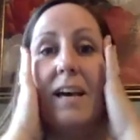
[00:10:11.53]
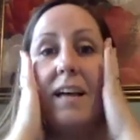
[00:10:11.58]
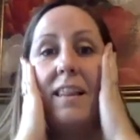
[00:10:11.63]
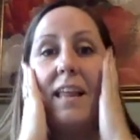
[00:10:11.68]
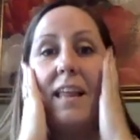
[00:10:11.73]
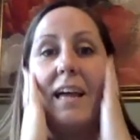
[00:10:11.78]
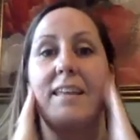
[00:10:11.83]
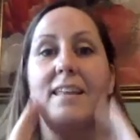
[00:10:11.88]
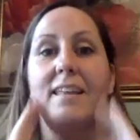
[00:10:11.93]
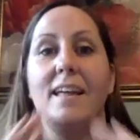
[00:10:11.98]

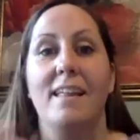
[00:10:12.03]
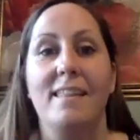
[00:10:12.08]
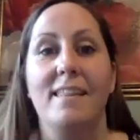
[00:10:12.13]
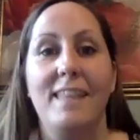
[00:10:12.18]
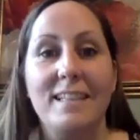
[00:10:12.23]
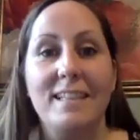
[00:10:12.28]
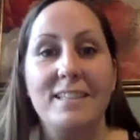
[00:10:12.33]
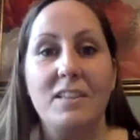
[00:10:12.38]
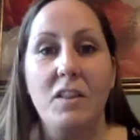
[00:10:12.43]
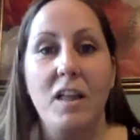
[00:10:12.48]
like
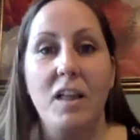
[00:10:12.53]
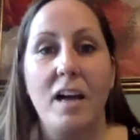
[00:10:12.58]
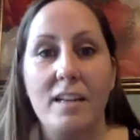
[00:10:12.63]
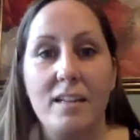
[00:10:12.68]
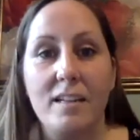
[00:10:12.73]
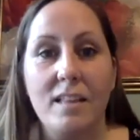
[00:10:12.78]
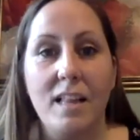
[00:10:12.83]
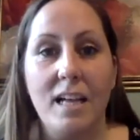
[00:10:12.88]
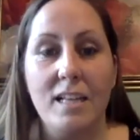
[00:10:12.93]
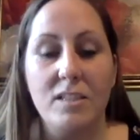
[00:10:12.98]
that's a lot of
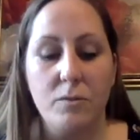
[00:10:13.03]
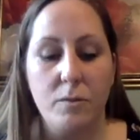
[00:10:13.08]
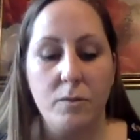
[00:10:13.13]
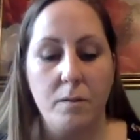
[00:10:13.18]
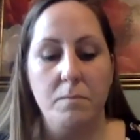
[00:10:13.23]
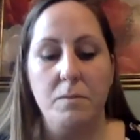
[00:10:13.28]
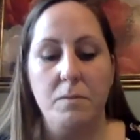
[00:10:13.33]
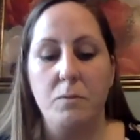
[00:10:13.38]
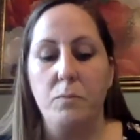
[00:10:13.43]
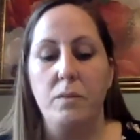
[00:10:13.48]

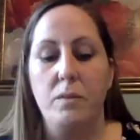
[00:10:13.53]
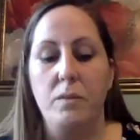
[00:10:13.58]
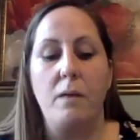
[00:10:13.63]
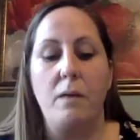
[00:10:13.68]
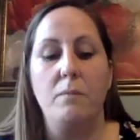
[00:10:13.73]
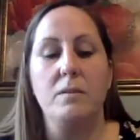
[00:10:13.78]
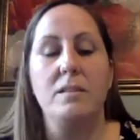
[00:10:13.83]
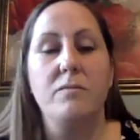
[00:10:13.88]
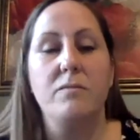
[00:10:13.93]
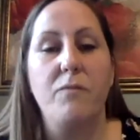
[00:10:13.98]
classrooms that
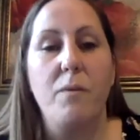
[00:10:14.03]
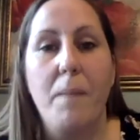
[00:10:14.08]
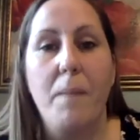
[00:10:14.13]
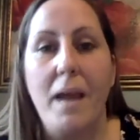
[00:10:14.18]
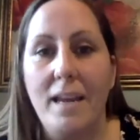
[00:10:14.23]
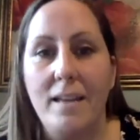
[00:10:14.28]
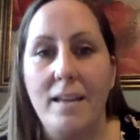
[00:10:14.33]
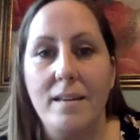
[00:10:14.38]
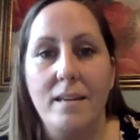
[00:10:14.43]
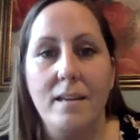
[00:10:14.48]
was from
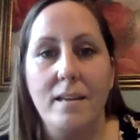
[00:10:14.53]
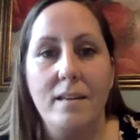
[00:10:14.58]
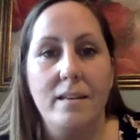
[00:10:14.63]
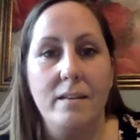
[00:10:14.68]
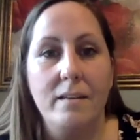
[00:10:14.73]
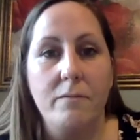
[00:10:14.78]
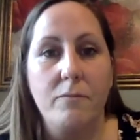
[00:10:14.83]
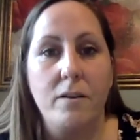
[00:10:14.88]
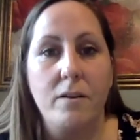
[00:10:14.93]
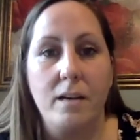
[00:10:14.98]
18
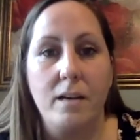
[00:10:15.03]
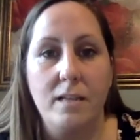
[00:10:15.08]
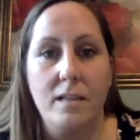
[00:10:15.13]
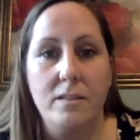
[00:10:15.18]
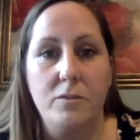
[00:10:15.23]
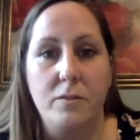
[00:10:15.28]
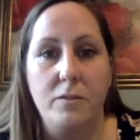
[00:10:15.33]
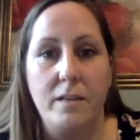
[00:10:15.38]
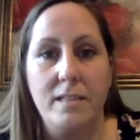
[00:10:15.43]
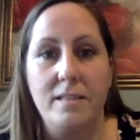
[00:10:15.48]
different
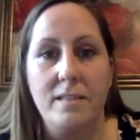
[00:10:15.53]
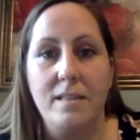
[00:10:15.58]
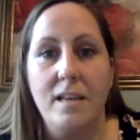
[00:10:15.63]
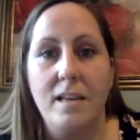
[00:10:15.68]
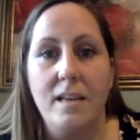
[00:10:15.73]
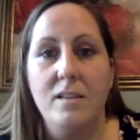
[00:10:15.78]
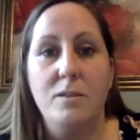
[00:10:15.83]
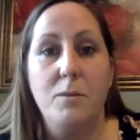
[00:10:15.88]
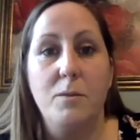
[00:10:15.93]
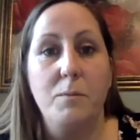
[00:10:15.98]
countries
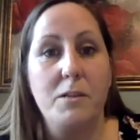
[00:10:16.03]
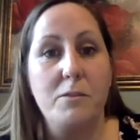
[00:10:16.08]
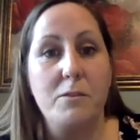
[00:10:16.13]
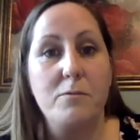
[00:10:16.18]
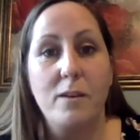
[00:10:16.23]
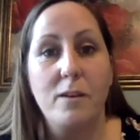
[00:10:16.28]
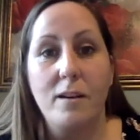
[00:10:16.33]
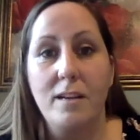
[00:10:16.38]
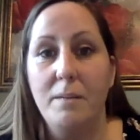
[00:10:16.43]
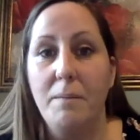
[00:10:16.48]
so when you're
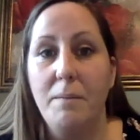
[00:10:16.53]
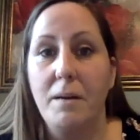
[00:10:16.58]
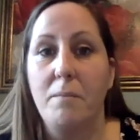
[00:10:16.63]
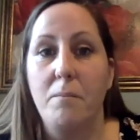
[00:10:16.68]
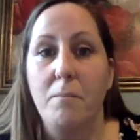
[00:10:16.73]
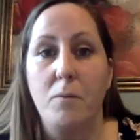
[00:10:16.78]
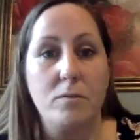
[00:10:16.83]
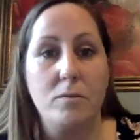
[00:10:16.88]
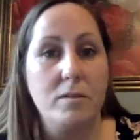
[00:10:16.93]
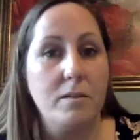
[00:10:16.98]
talking about
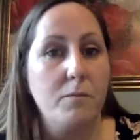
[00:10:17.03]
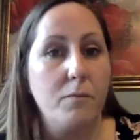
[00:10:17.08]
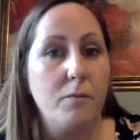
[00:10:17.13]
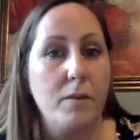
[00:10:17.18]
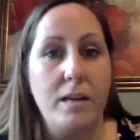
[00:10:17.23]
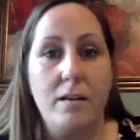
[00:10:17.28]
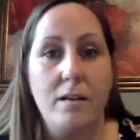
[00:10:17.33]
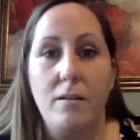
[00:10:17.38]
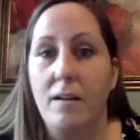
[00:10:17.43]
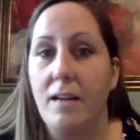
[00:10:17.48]
immersive
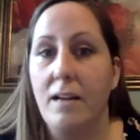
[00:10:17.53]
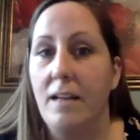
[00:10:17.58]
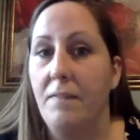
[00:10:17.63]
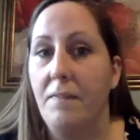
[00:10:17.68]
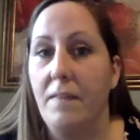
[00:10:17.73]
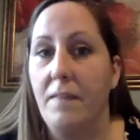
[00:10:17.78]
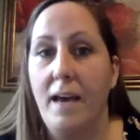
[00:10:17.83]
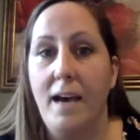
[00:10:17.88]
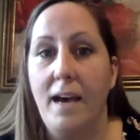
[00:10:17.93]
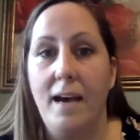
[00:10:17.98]
reader
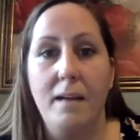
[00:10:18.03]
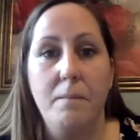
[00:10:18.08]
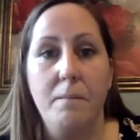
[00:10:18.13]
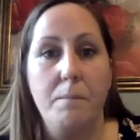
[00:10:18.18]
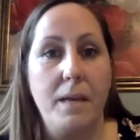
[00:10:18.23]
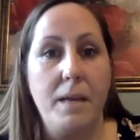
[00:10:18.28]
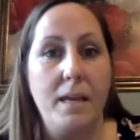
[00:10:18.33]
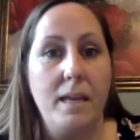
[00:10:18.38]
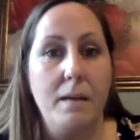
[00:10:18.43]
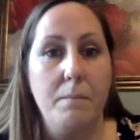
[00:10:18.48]
and that
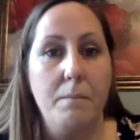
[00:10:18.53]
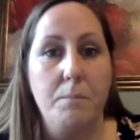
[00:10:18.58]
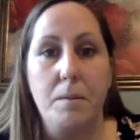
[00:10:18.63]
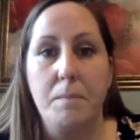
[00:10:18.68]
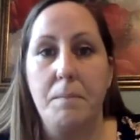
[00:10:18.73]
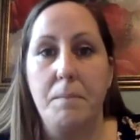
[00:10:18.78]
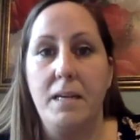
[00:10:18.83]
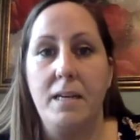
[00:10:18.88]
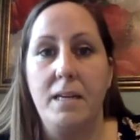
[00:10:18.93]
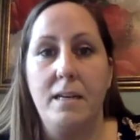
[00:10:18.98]
being
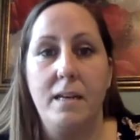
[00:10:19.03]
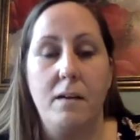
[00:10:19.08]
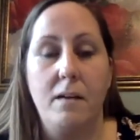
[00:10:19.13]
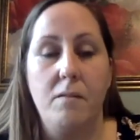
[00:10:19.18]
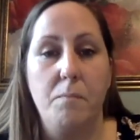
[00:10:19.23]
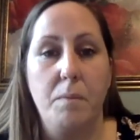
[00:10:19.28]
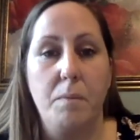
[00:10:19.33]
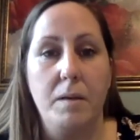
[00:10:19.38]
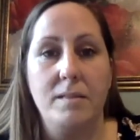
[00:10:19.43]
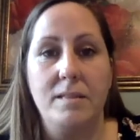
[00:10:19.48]
implemented now
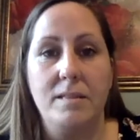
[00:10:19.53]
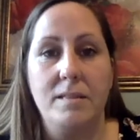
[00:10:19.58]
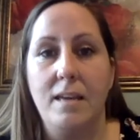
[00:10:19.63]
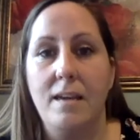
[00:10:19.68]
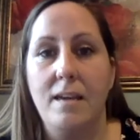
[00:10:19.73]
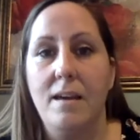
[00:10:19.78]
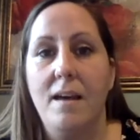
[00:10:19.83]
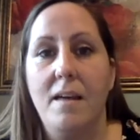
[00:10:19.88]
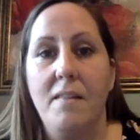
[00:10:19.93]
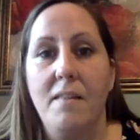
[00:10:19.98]
in that
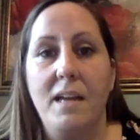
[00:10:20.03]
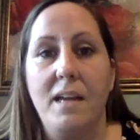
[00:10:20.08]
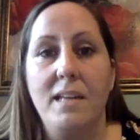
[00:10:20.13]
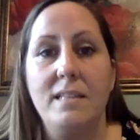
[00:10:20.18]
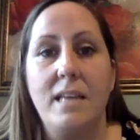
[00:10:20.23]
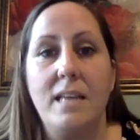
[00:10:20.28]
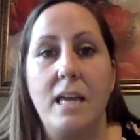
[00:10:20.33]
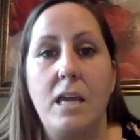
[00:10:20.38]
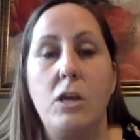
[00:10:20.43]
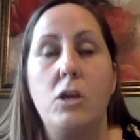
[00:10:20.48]
that is
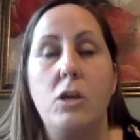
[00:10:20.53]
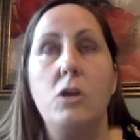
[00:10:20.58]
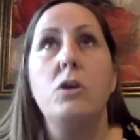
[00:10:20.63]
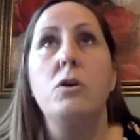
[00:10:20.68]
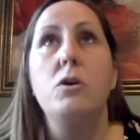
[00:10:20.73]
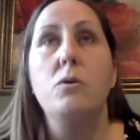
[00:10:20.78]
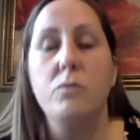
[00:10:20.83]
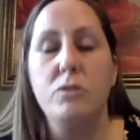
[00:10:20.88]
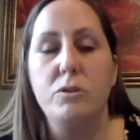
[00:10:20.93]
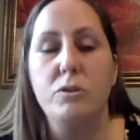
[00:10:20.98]
a
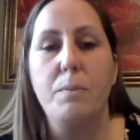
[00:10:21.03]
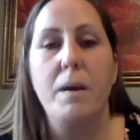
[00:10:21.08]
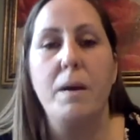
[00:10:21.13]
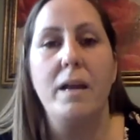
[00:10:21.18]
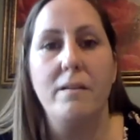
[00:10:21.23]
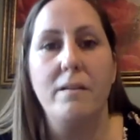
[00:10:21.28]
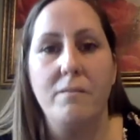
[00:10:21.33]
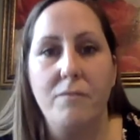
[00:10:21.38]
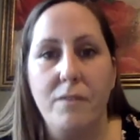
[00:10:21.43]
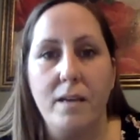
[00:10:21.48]
huge
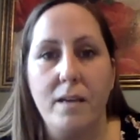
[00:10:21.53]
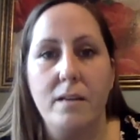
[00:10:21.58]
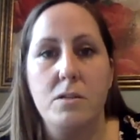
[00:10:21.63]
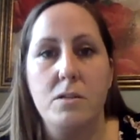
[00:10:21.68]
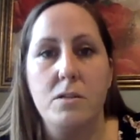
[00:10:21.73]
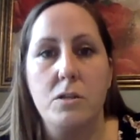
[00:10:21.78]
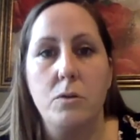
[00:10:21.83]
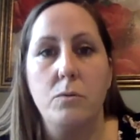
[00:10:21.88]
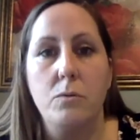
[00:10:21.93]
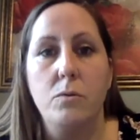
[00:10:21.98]
benefit
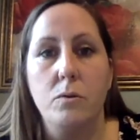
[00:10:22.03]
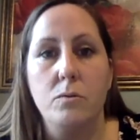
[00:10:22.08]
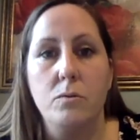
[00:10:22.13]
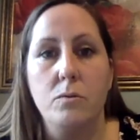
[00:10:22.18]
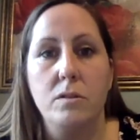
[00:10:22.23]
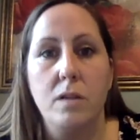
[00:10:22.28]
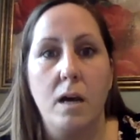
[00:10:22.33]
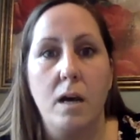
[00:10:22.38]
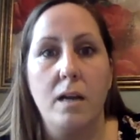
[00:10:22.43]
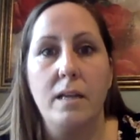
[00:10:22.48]
to those
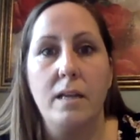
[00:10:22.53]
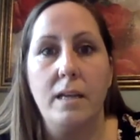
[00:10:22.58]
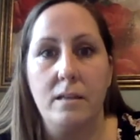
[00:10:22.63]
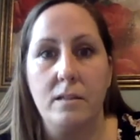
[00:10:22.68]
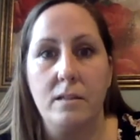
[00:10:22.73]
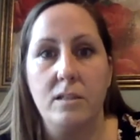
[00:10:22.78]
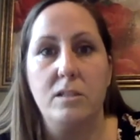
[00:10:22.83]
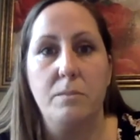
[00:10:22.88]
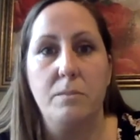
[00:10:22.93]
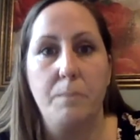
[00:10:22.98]

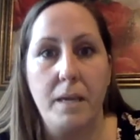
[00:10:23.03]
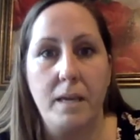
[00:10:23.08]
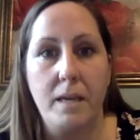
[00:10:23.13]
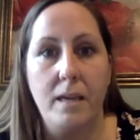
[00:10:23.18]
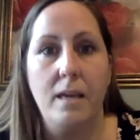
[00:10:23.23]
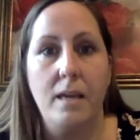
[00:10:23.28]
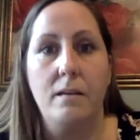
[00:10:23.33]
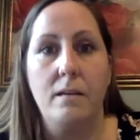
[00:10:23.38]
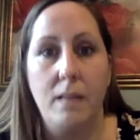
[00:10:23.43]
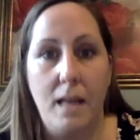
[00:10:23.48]
non-english
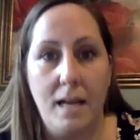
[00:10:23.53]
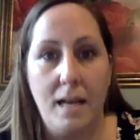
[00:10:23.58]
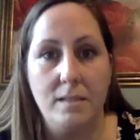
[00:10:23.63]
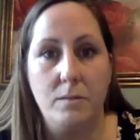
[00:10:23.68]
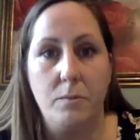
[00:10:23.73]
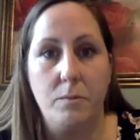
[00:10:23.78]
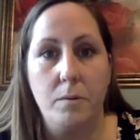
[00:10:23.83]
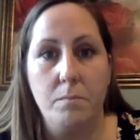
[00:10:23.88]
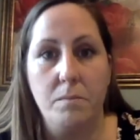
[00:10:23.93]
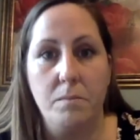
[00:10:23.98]
speaking
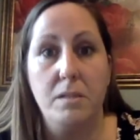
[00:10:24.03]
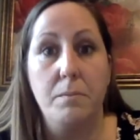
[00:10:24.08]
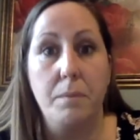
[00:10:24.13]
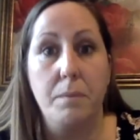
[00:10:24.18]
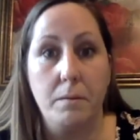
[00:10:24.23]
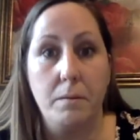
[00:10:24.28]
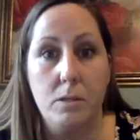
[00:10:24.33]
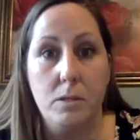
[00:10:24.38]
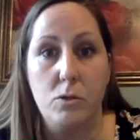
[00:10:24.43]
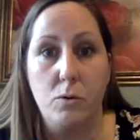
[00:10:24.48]
classrooms to be
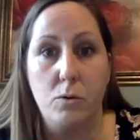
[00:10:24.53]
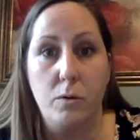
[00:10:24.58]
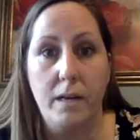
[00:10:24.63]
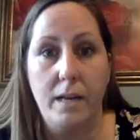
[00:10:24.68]
able to join